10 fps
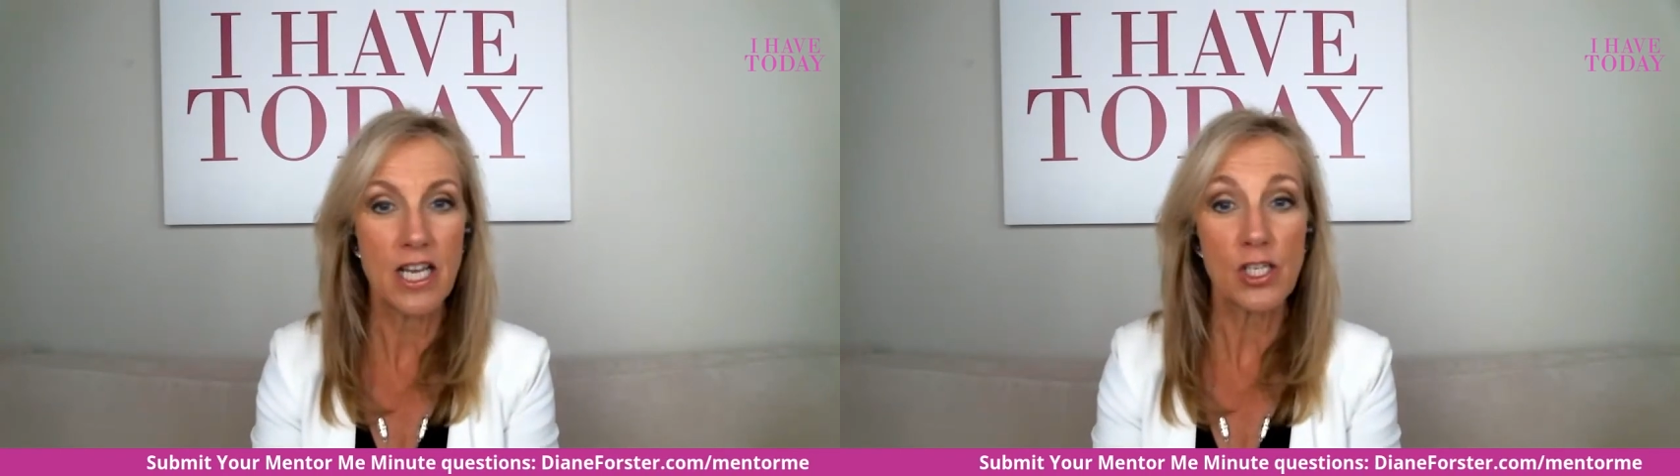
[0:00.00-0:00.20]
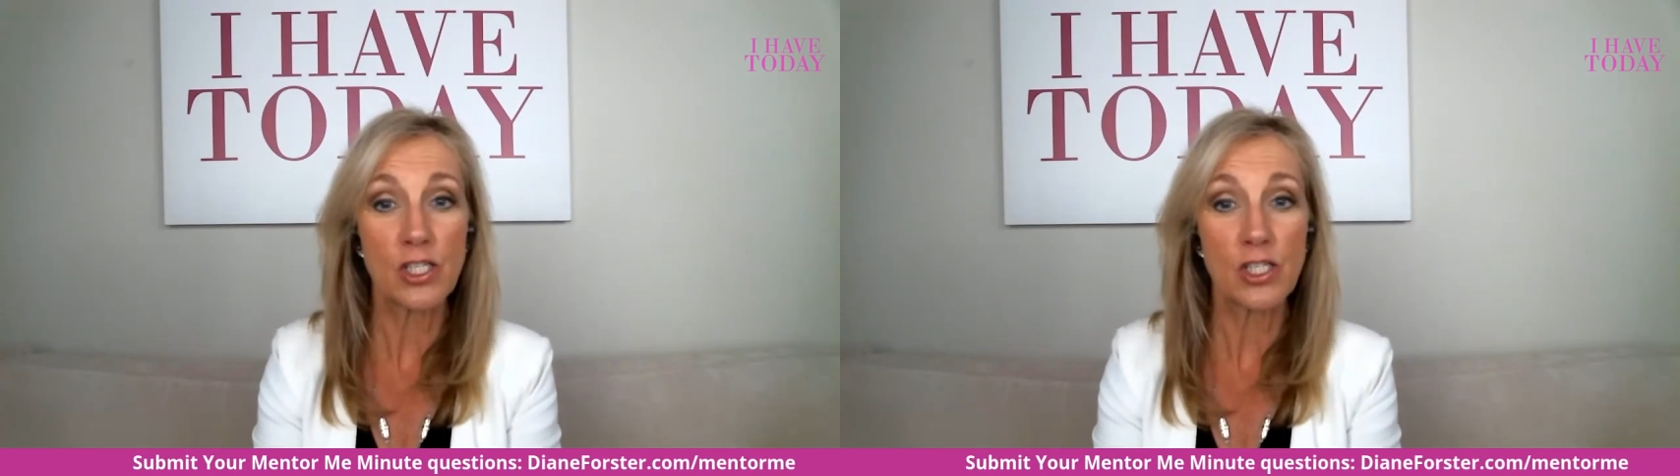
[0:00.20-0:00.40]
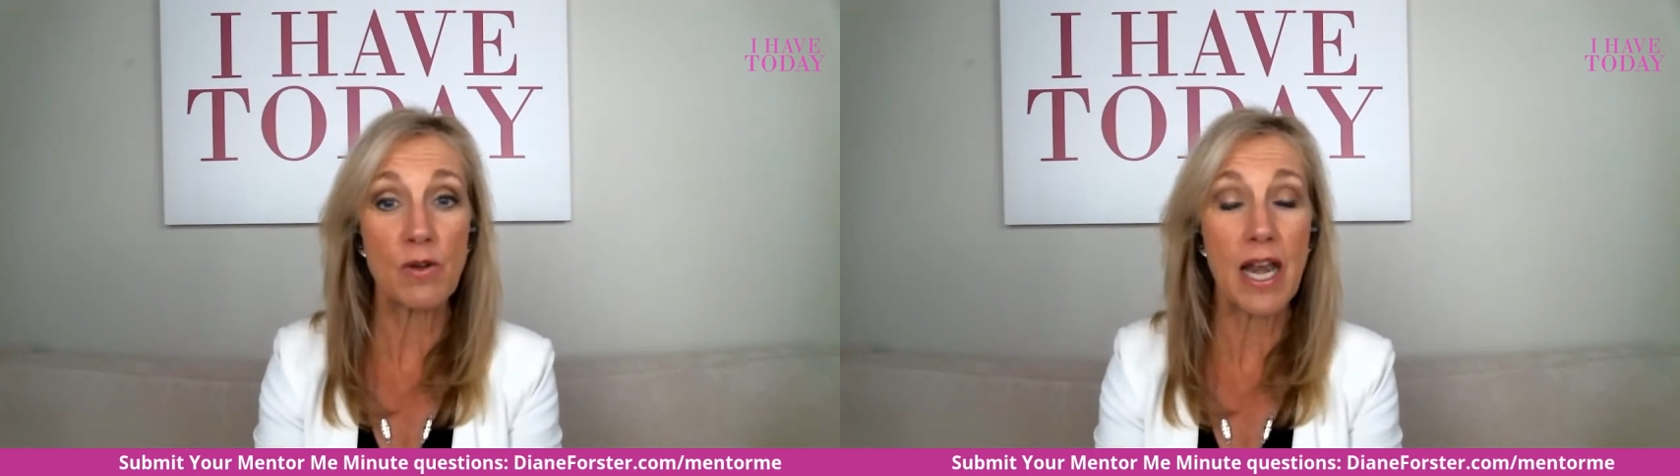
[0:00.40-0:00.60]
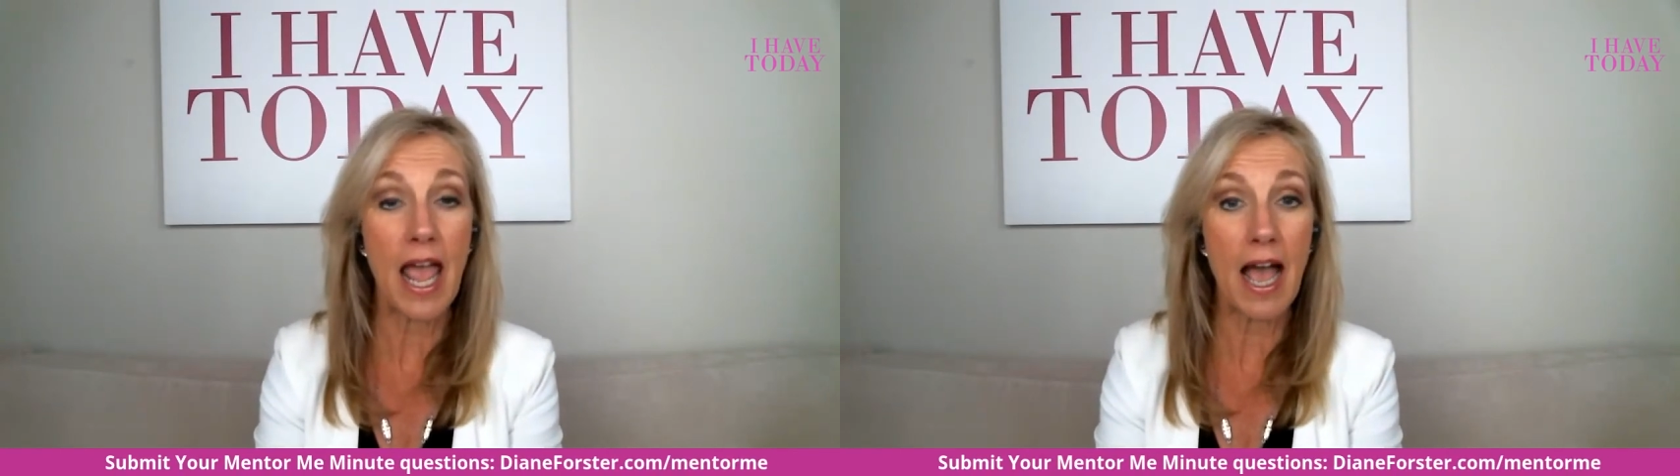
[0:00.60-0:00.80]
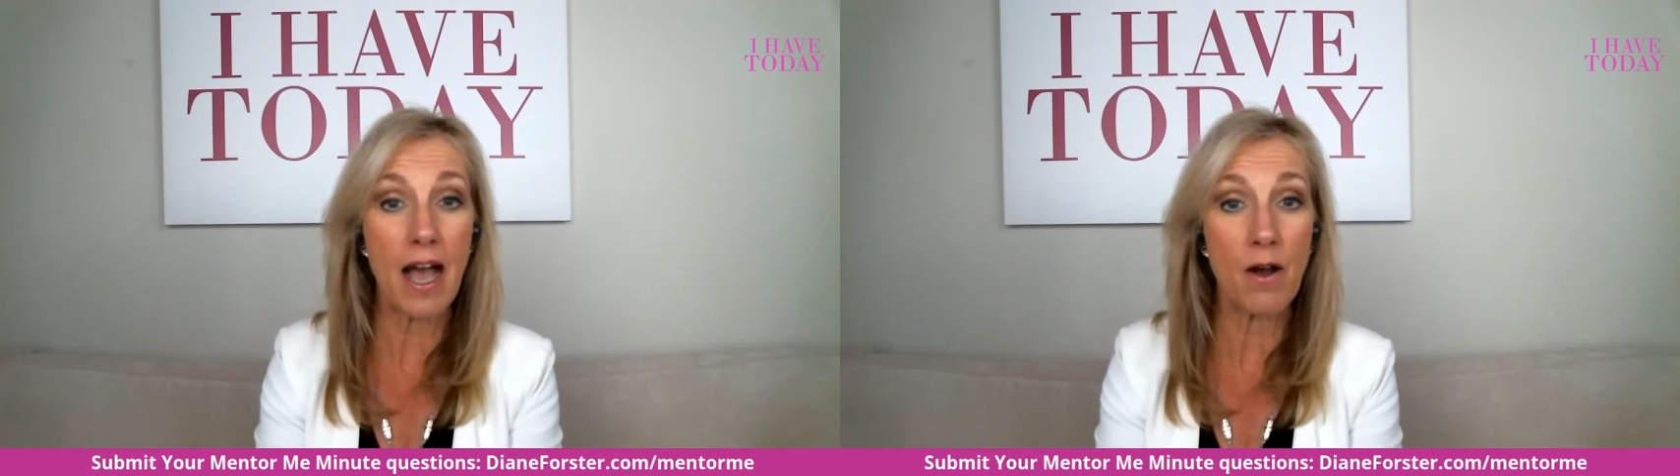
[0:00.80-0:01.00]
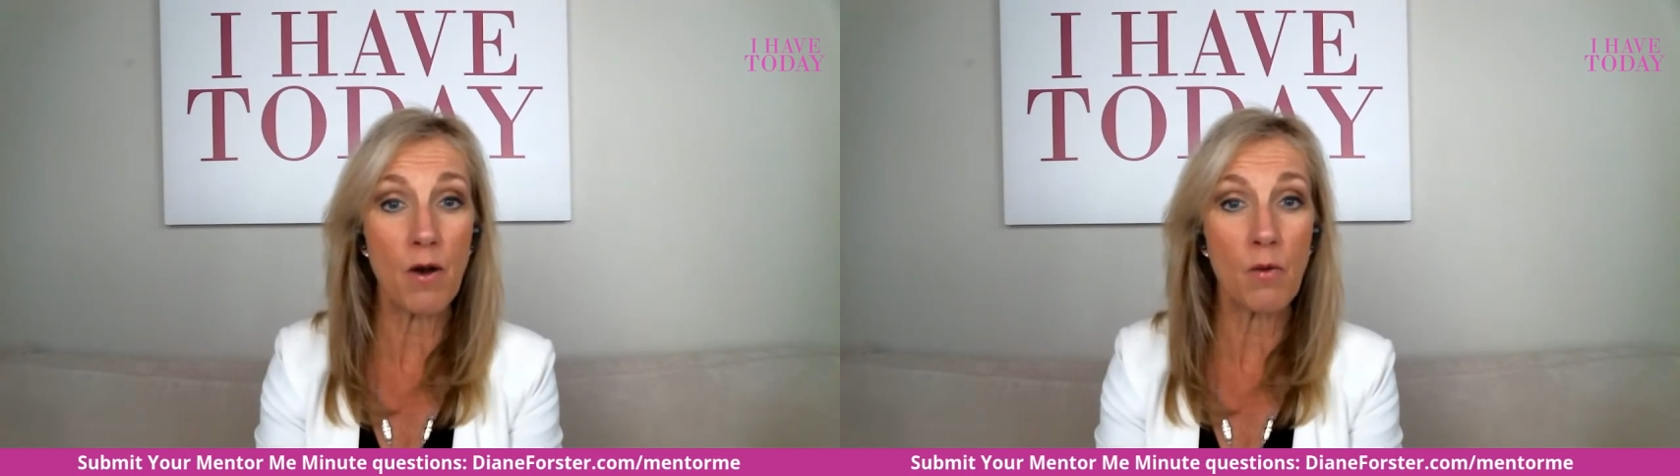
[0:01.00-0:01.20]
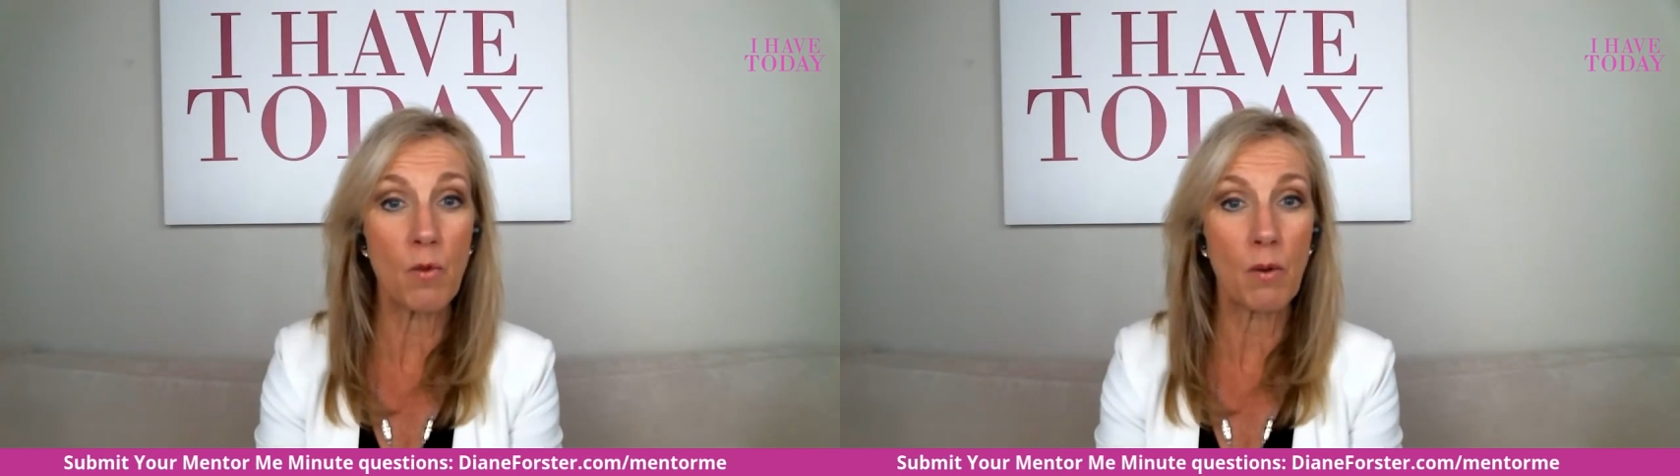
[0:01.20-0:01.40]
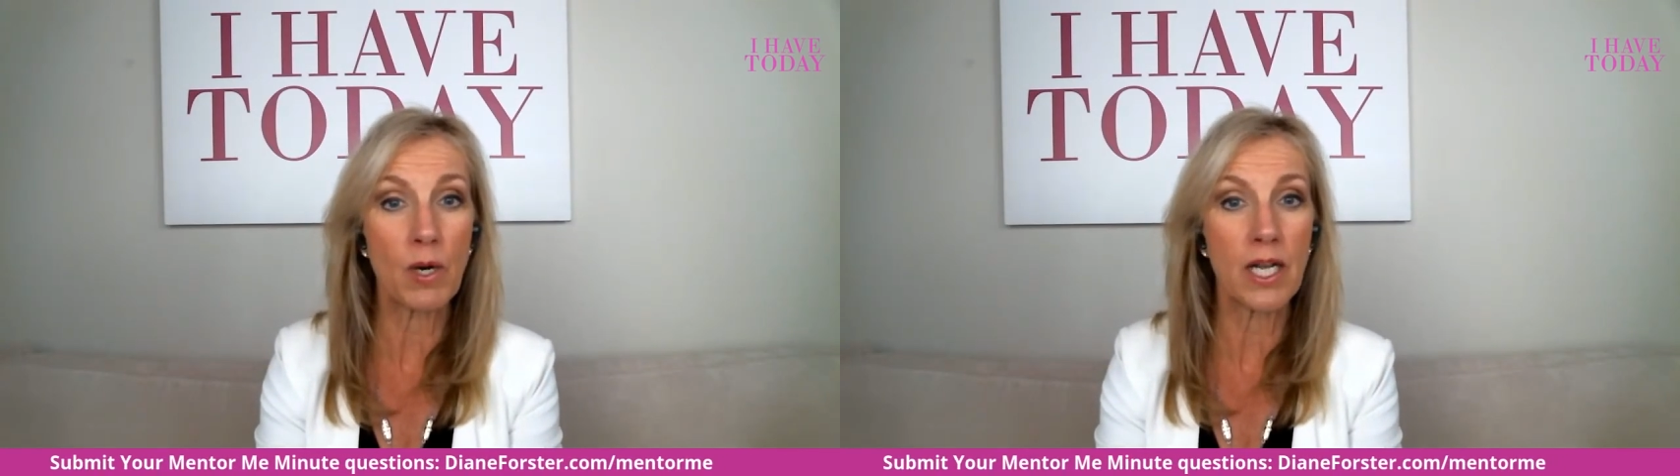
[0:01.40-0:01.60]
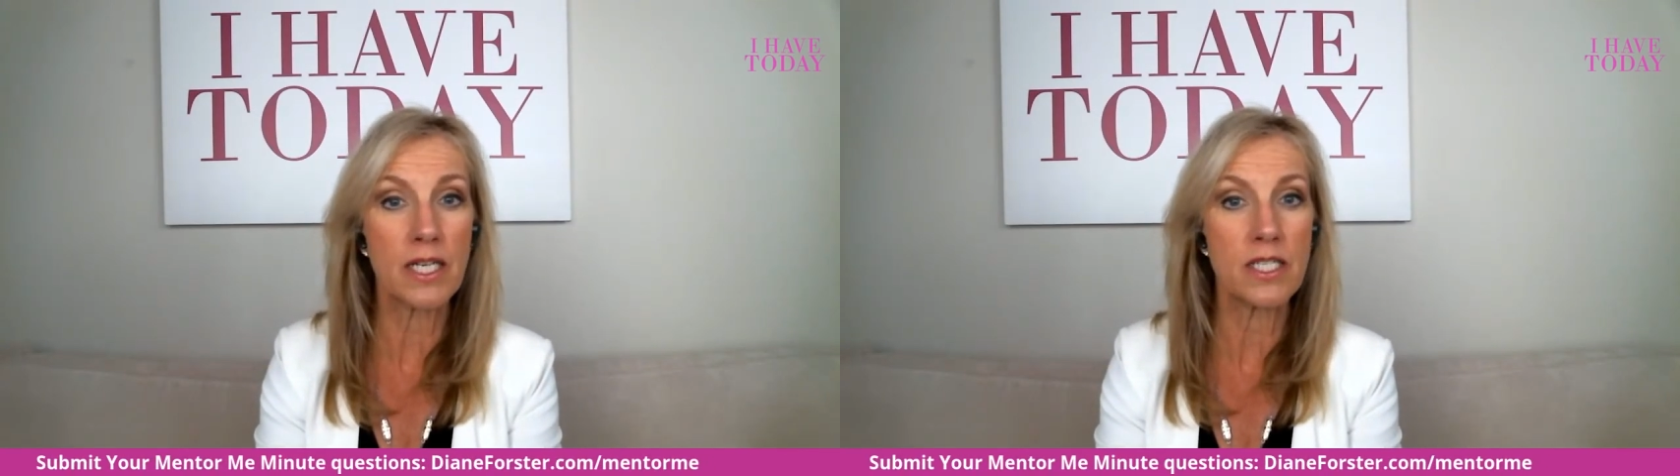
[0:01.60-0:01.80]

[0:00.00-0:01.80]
So now what we're going